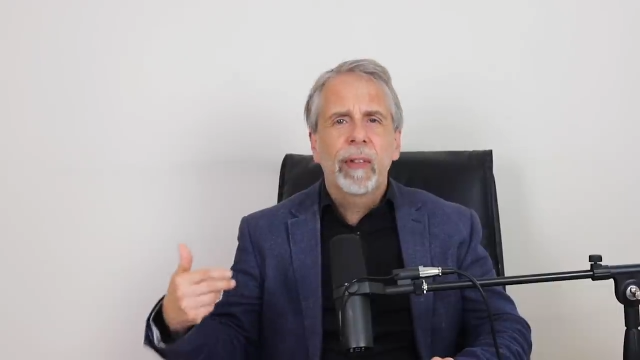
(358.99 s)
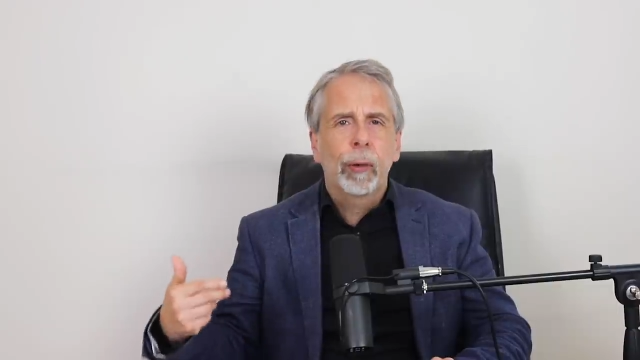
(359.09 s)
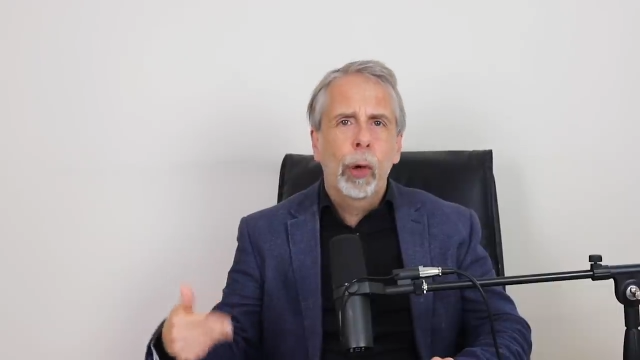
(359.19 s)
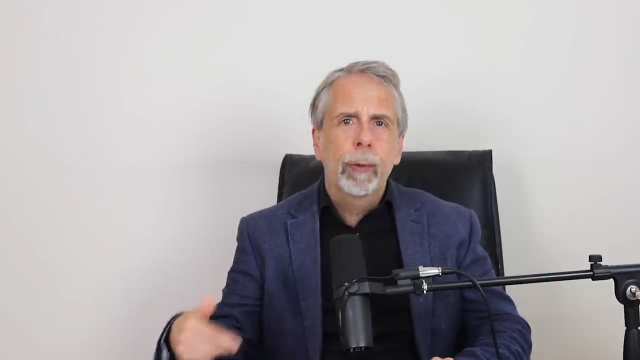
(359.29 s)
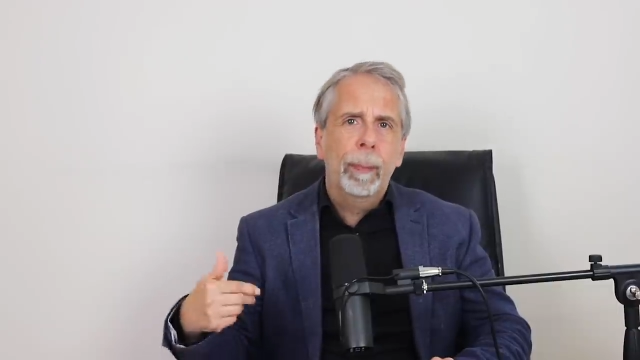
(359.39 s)

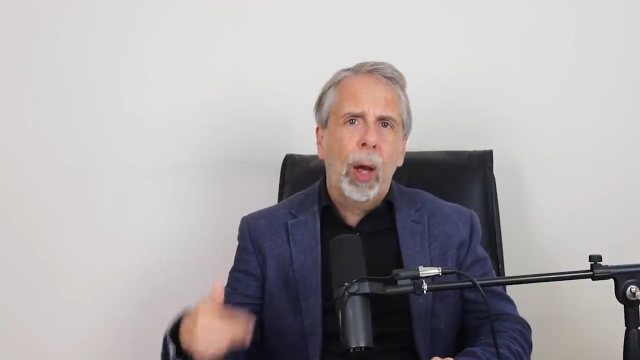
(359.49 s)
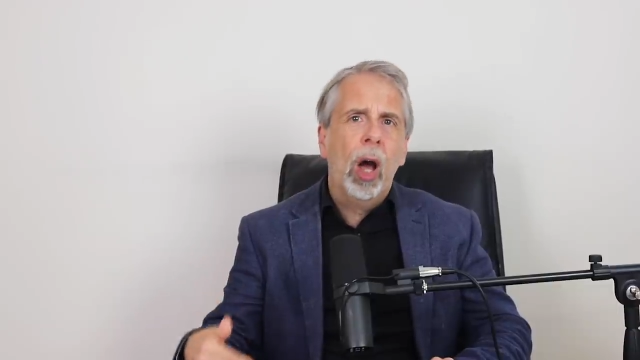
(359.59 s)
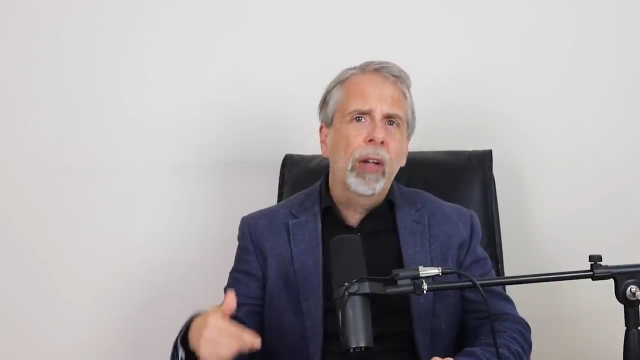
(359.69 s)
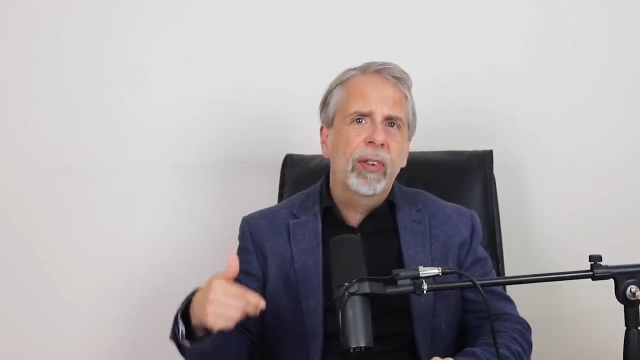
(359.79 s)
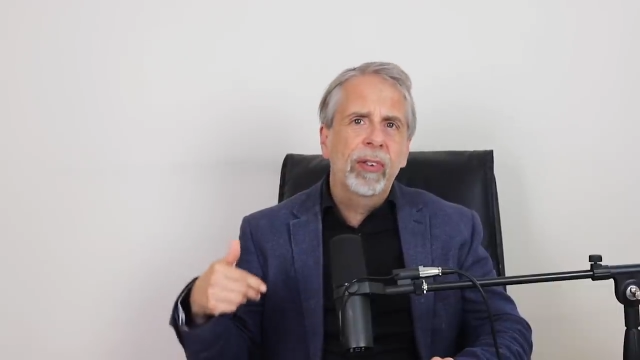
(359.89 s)
their own
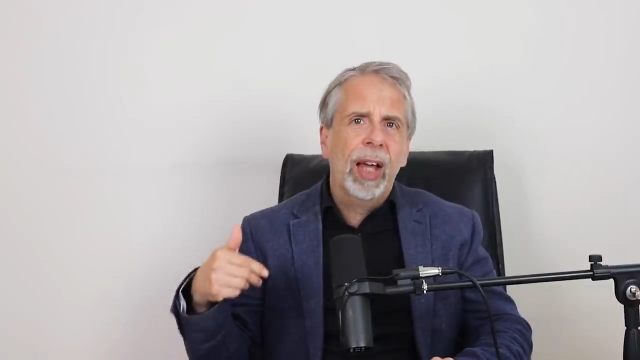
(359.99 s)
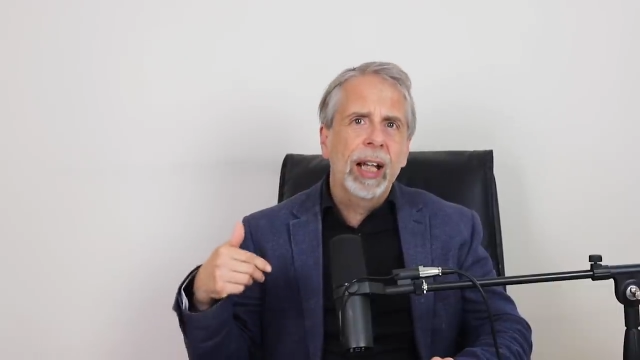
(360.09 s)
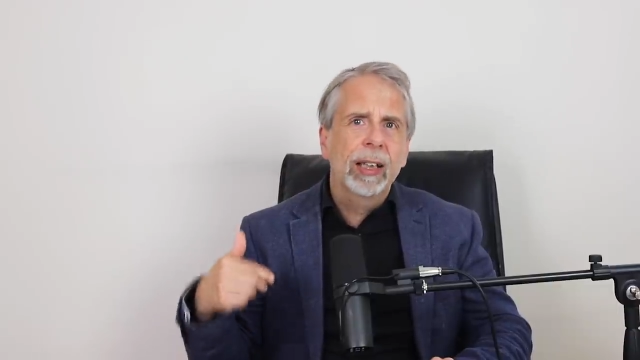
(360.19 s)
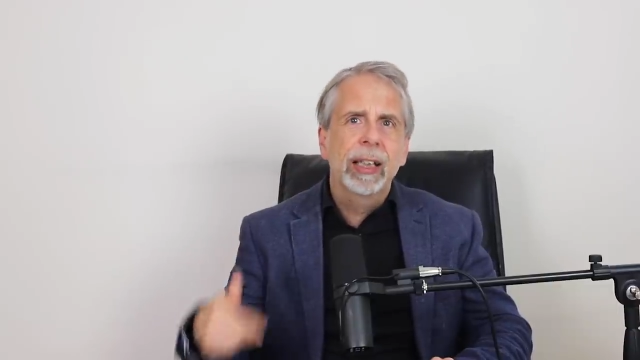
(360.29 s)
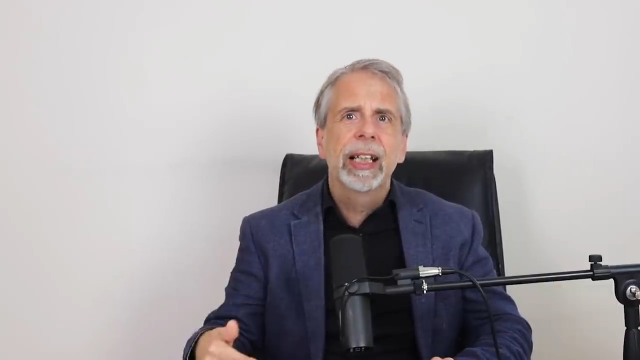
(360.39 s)

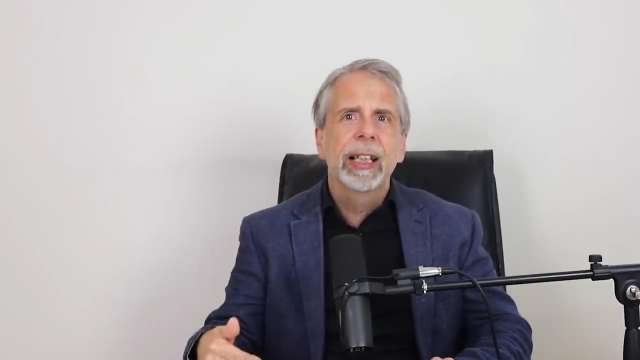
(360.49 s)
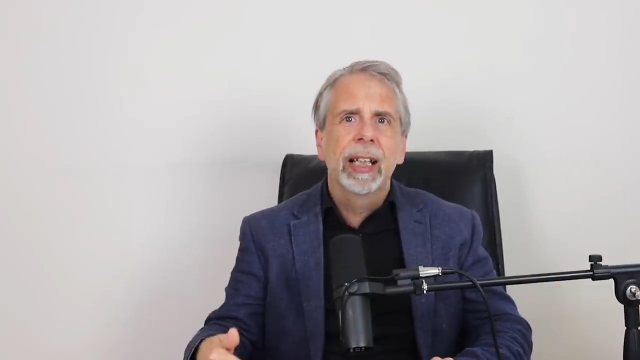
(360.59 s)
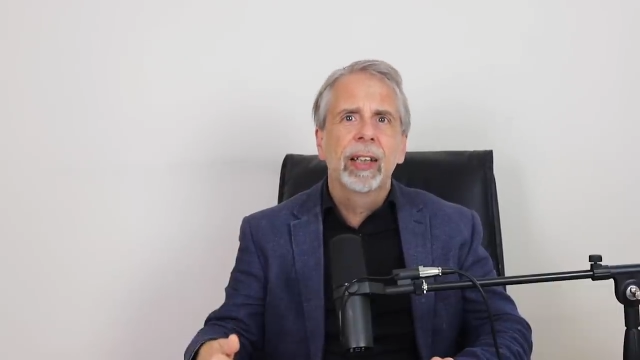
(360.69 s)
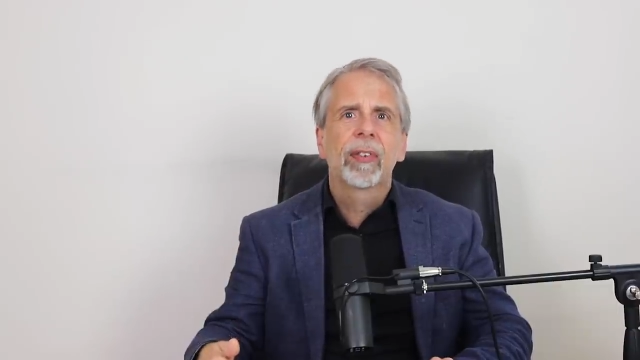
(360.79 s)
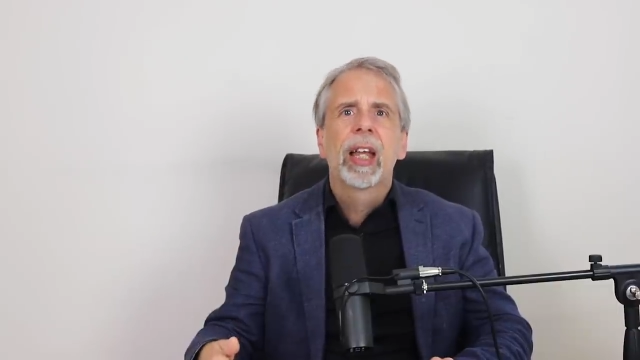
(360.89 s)
partisan
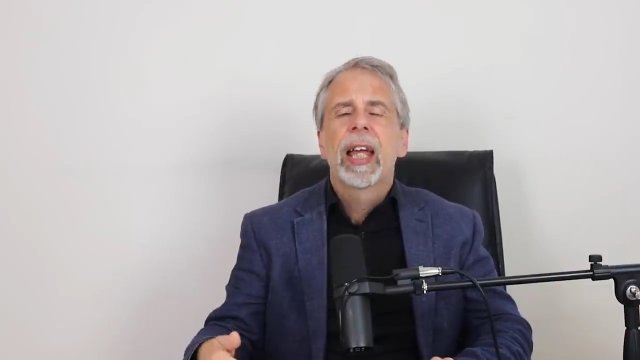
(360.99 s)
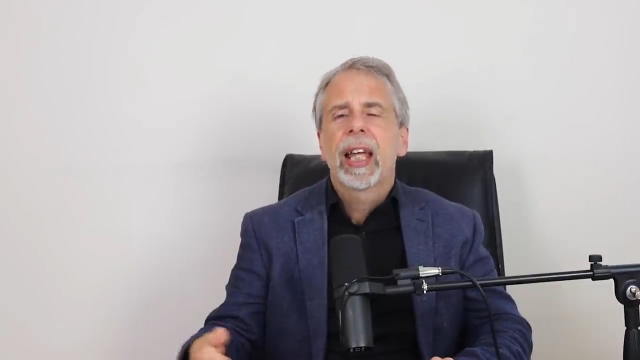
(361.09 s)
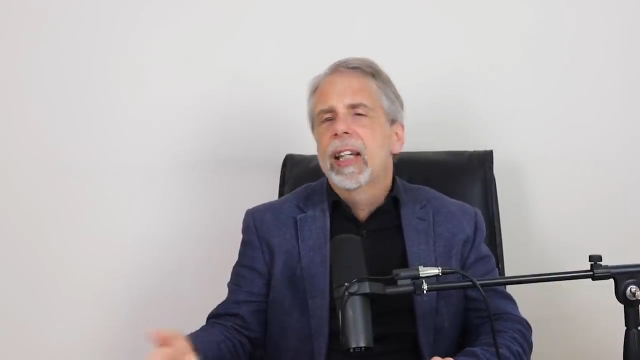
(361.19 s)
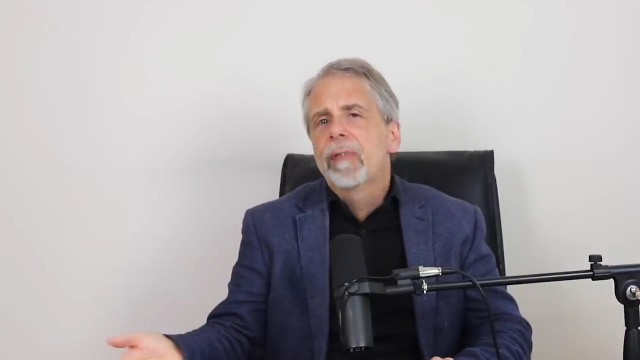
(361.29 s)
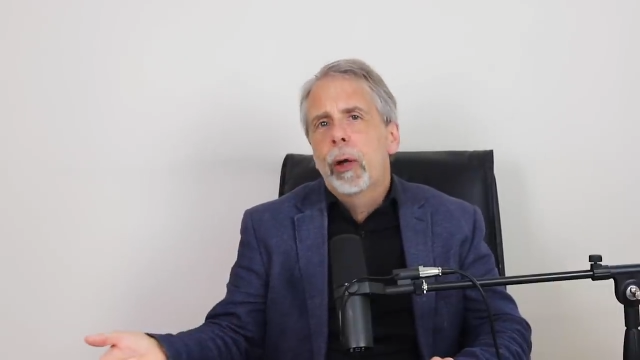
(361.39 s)
leanings
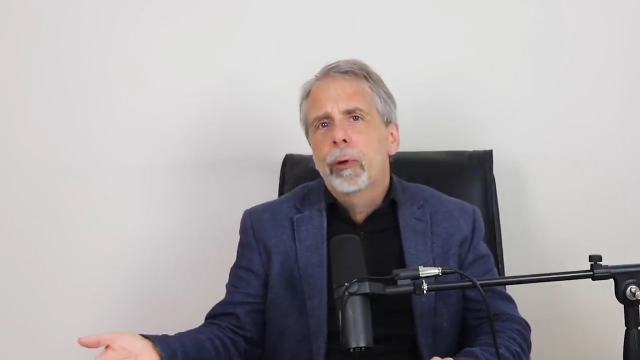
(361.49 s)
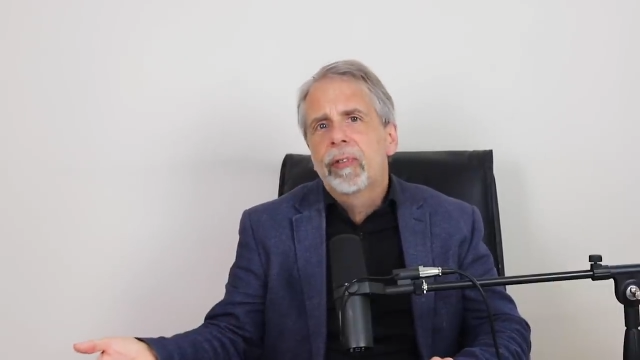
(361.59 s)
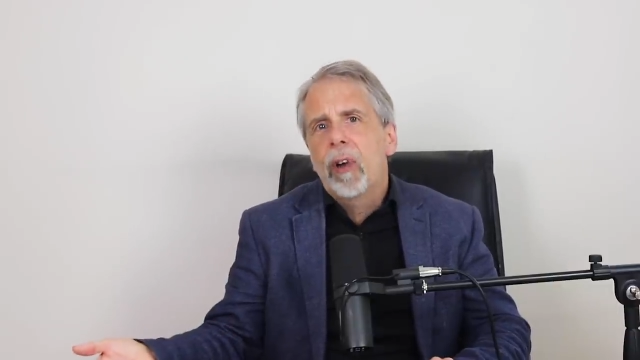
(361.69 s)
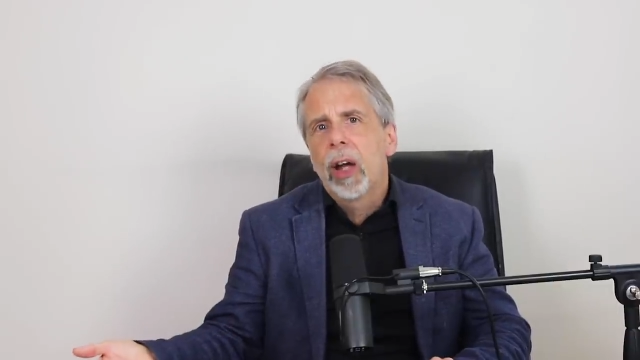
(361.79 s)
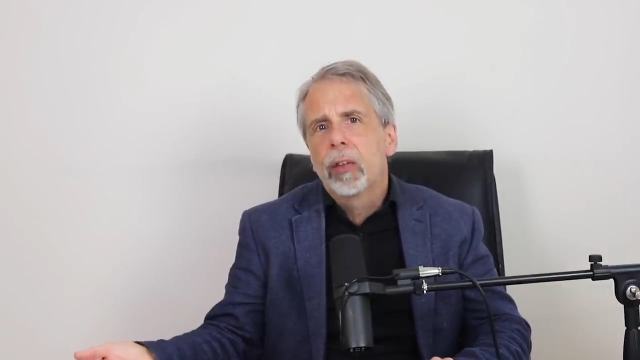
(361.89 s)
in their
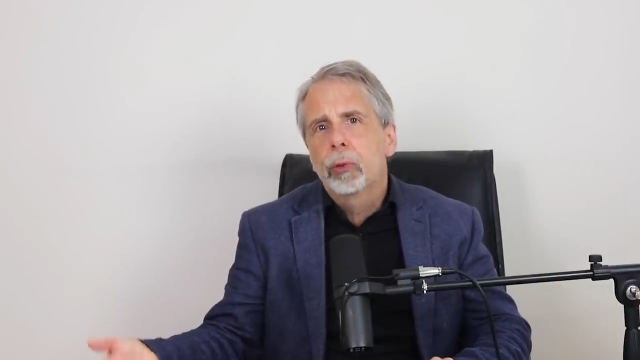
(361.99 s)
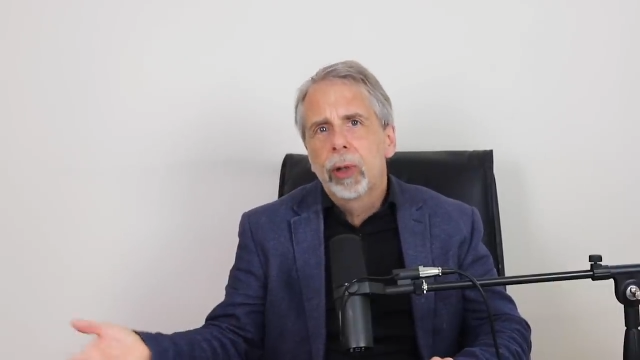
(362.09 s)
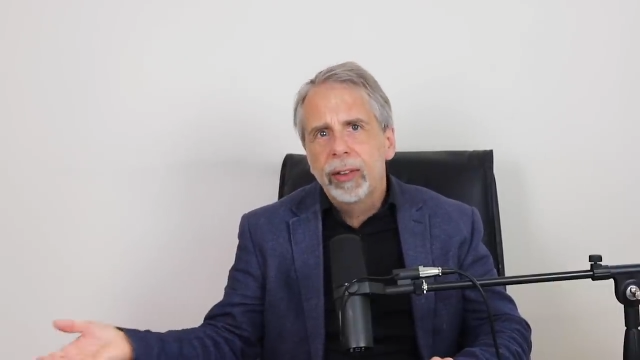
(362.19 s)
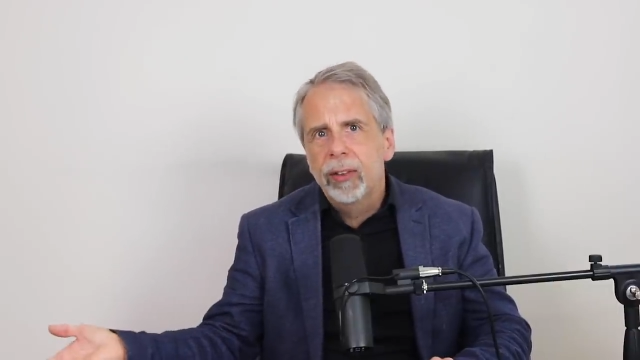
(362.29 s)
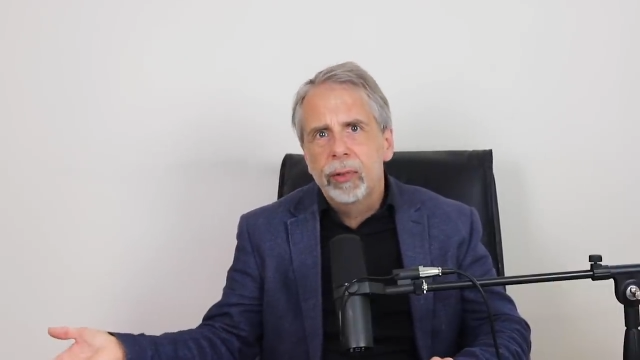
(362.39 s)
advice
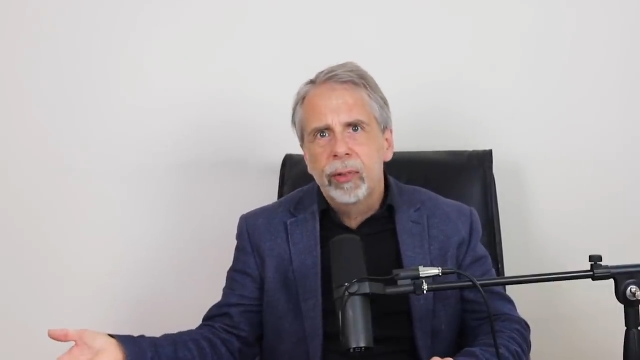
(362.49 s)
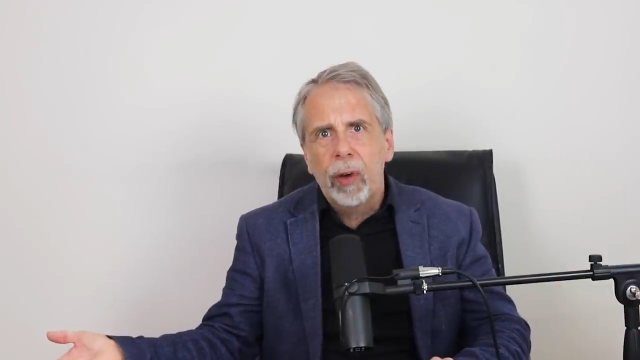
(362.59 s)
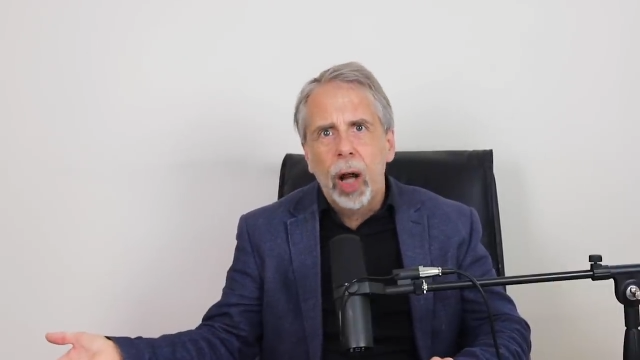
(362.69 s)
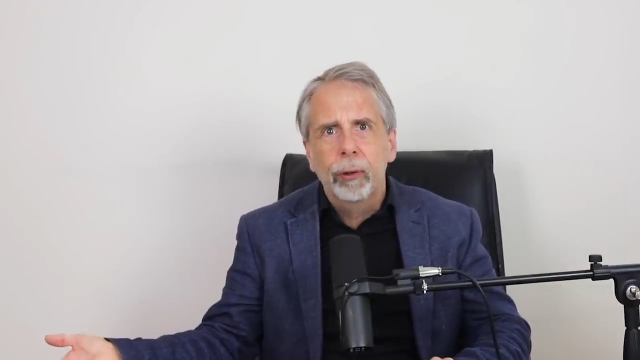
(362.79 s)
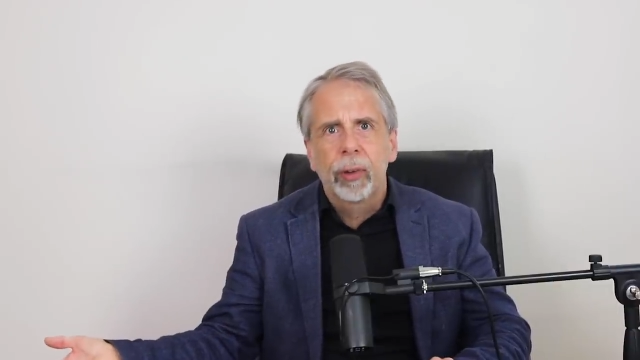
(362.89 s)
relating to the
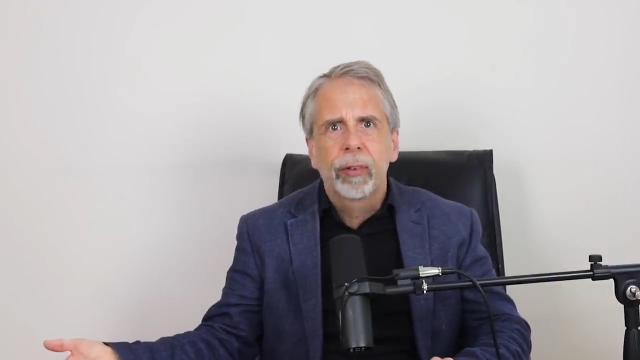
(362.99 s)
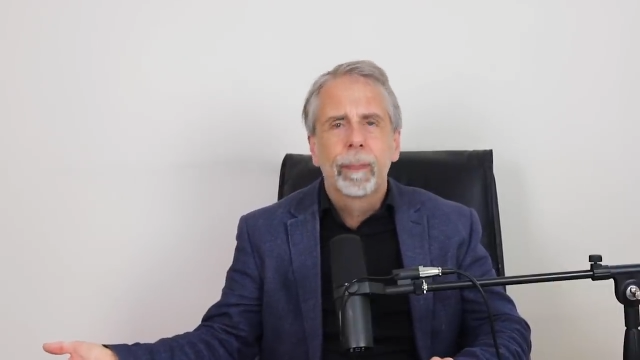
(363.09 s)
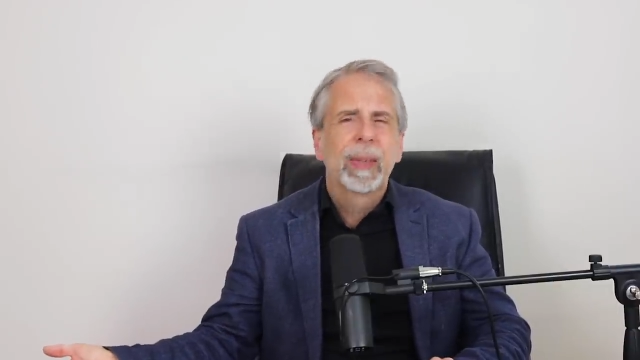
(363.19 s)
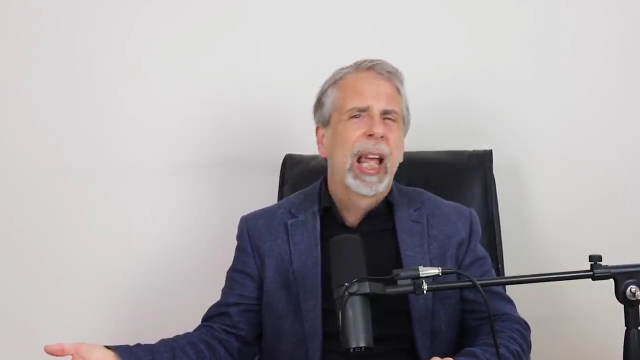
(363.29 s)
virus,